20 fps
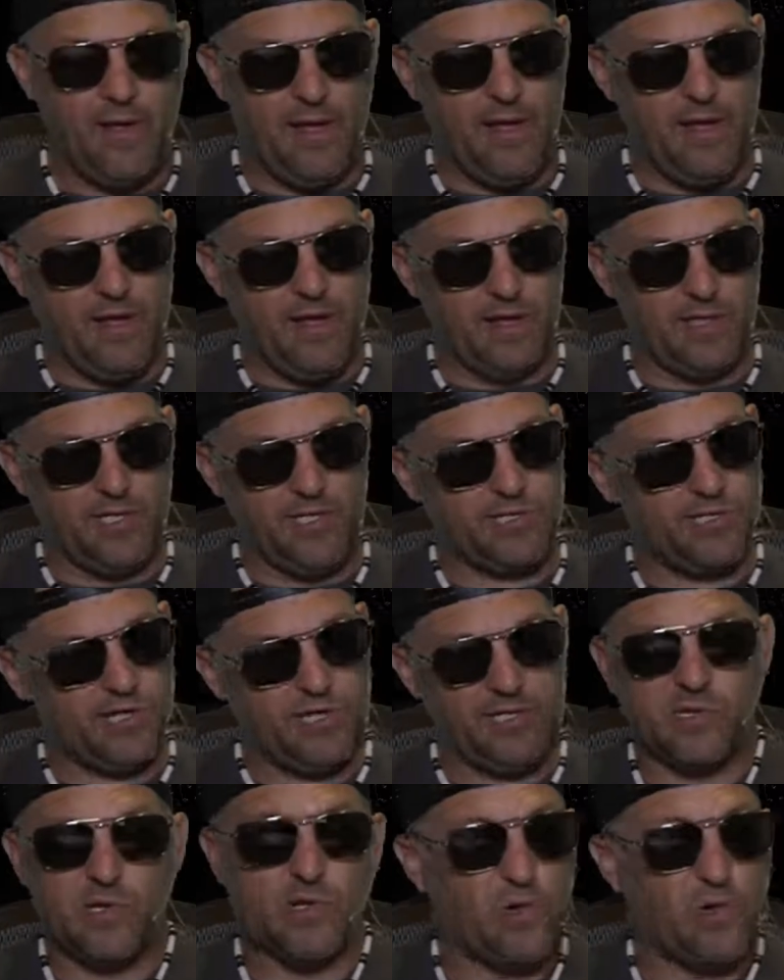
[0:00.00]
And
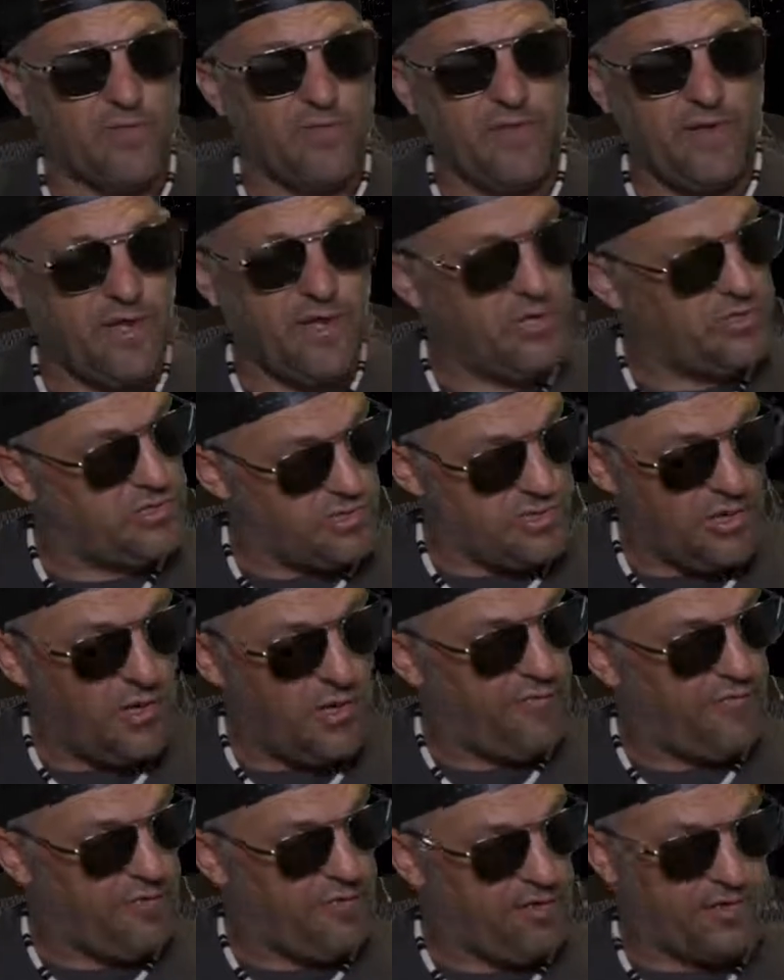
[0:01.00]
it's a cool event. You should
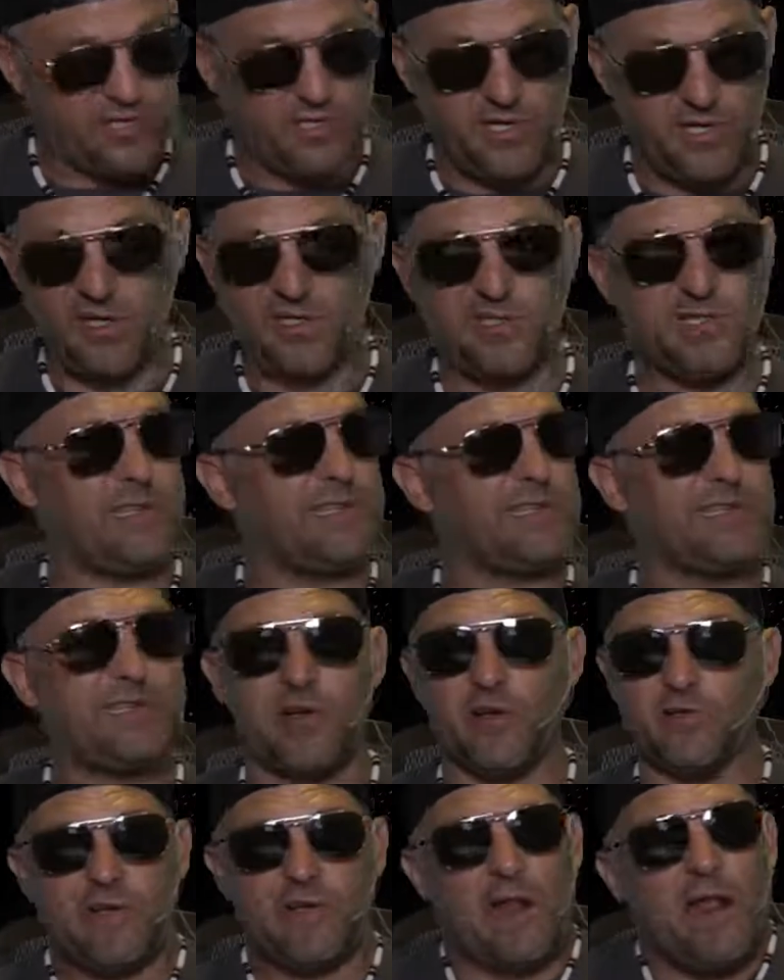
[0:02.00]
go if you get the chance. It
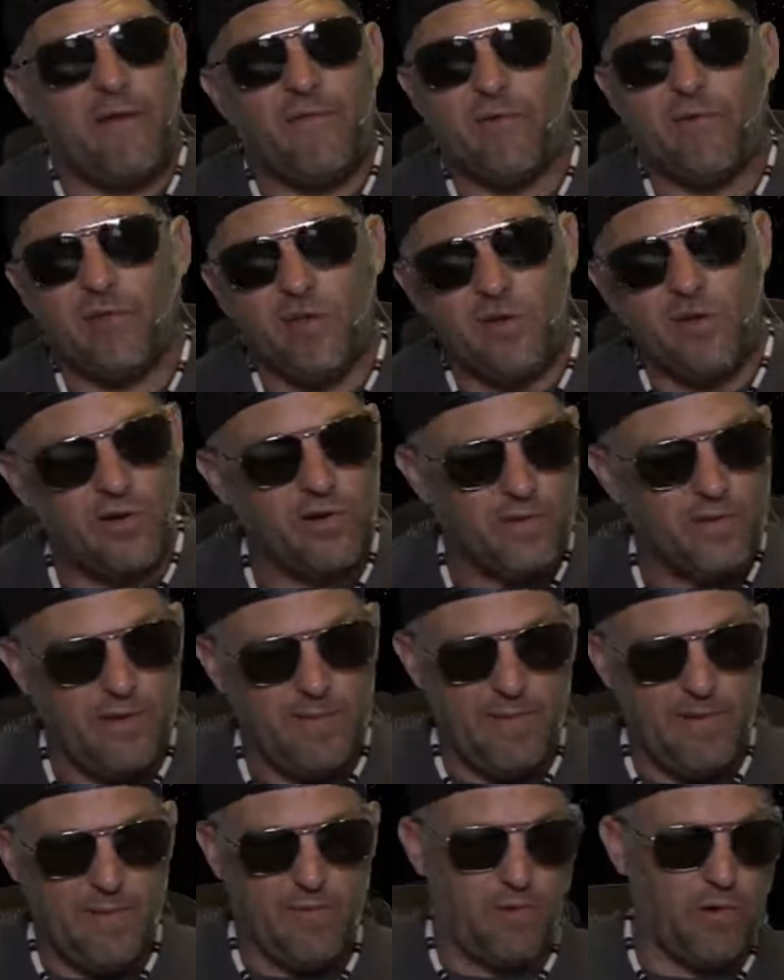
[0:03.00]
sells out every year,
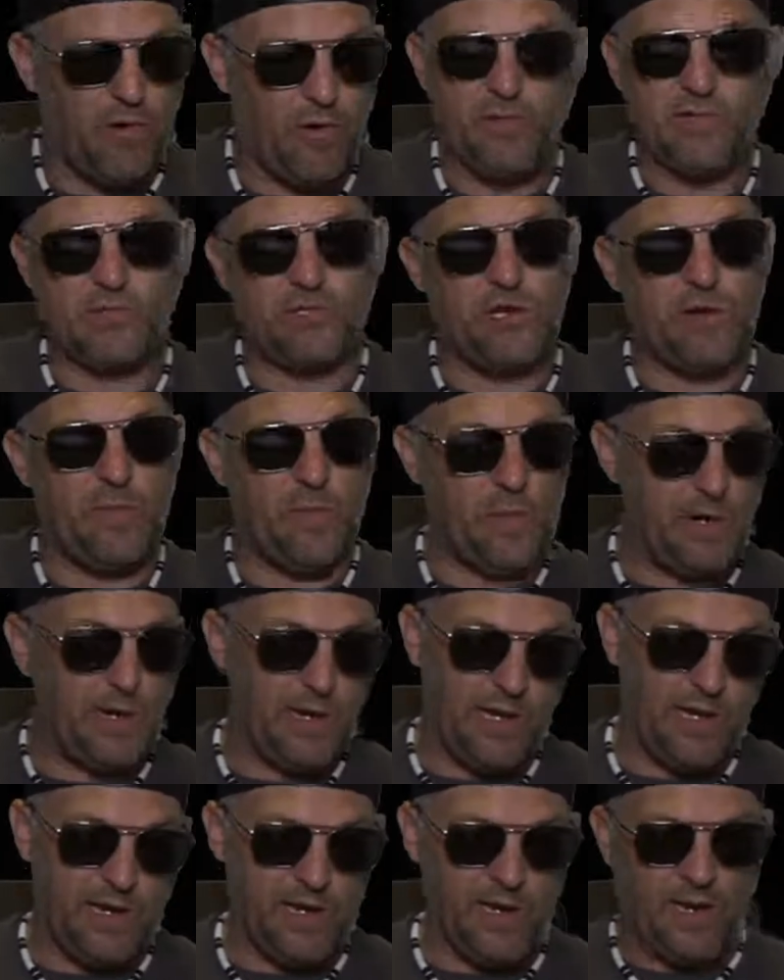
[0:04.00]
and people are always clamoring to
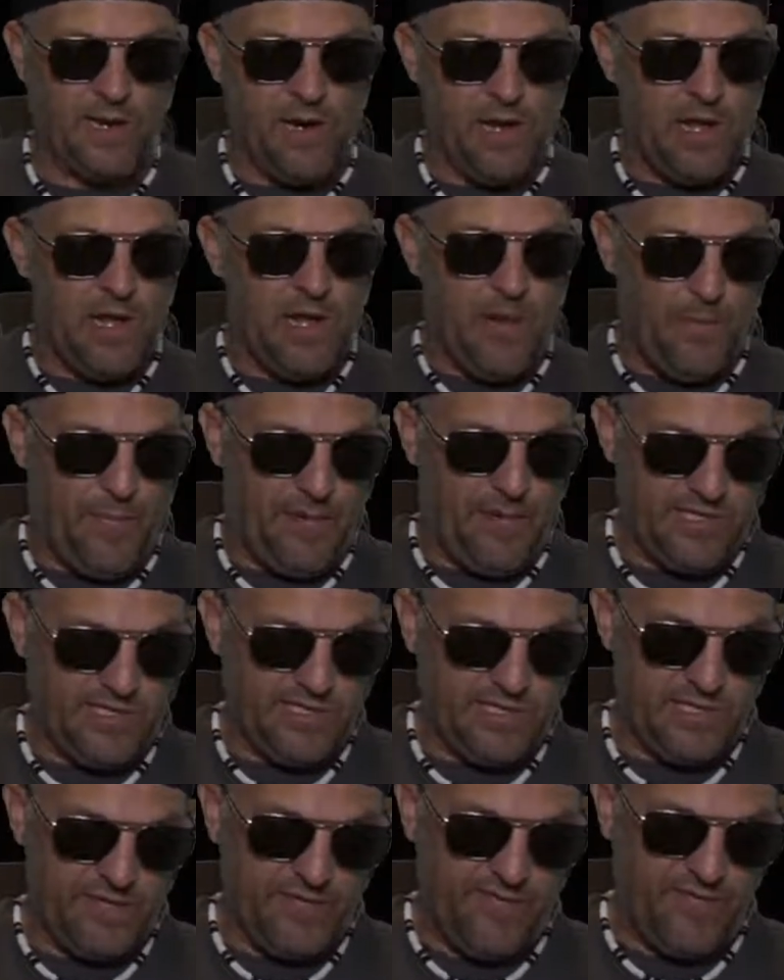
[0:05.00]
get in.
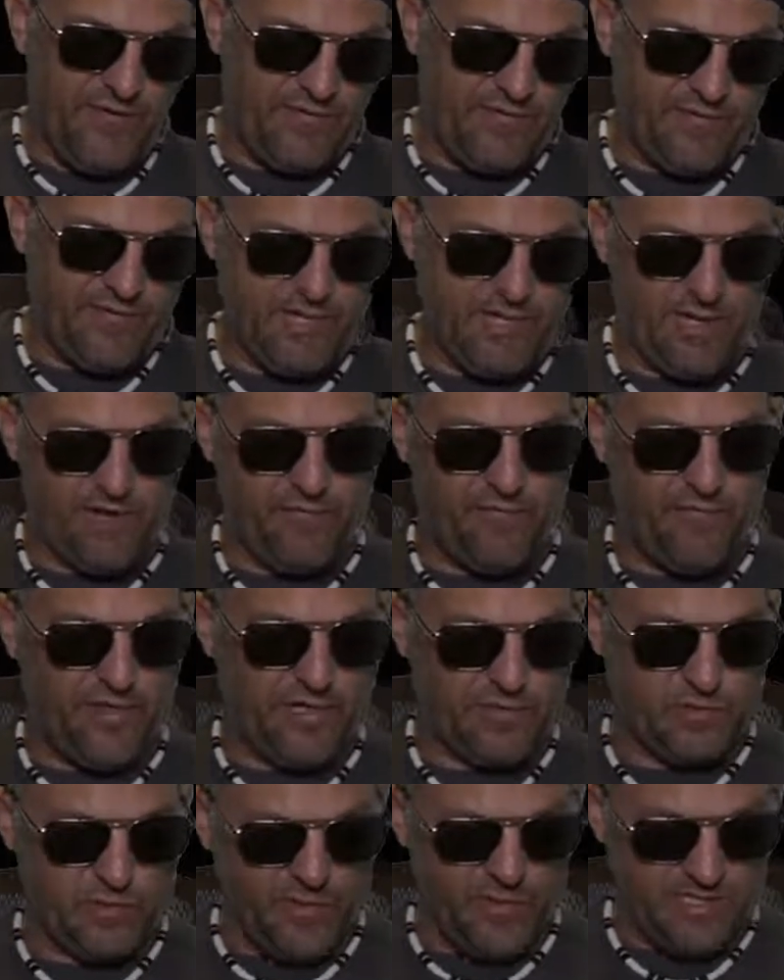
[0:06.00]
PG-15 for
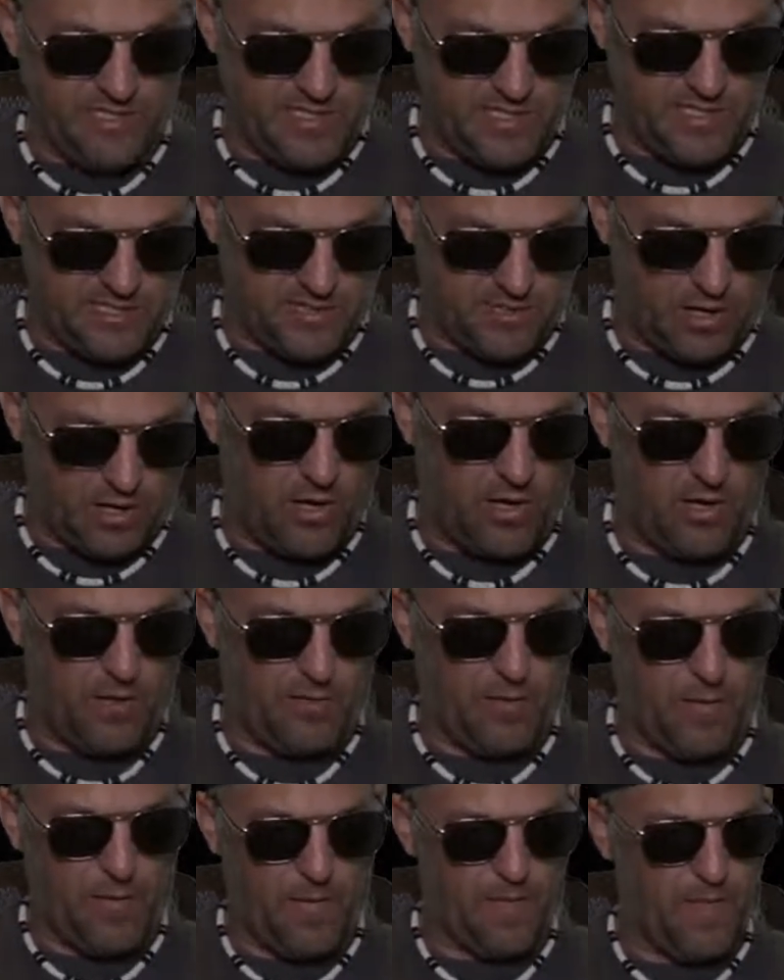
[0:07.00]
this one. This is
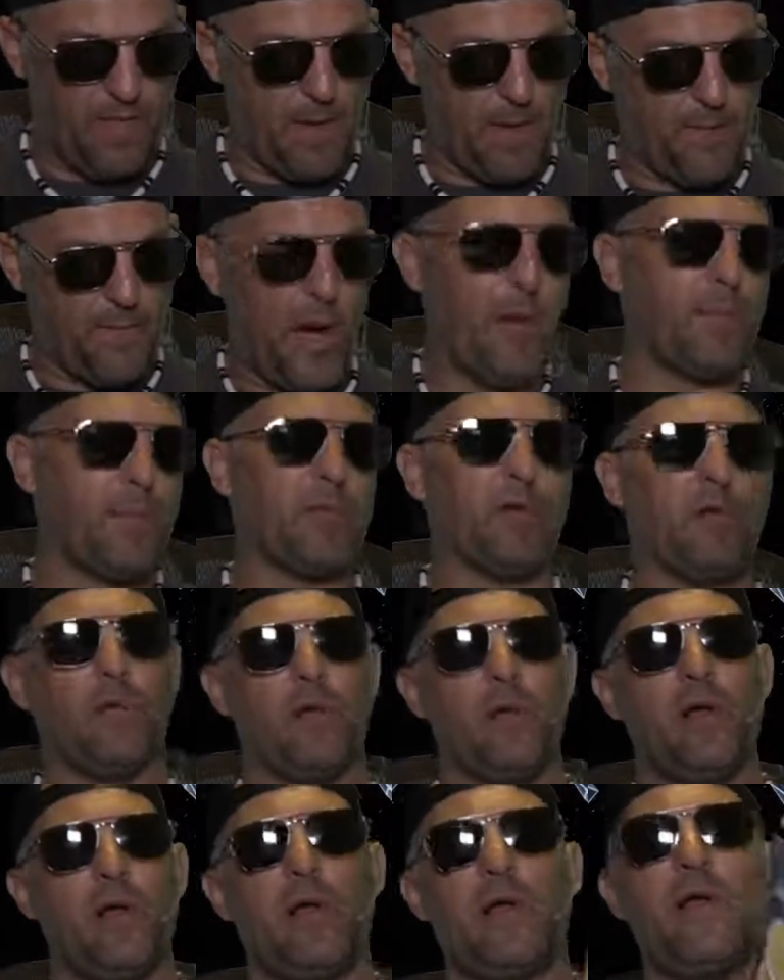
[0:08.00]
called Puplu.